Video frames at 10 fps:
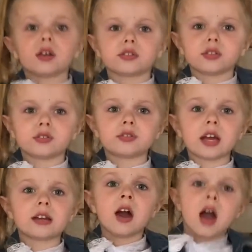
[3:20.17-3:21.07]
Because you
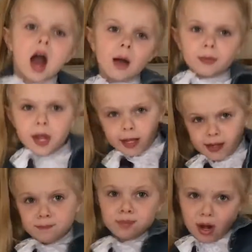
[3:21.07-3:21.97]
said I'm
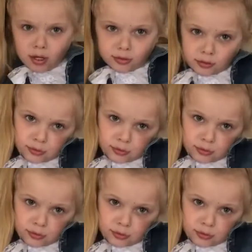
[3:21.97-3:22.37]
kicking butt.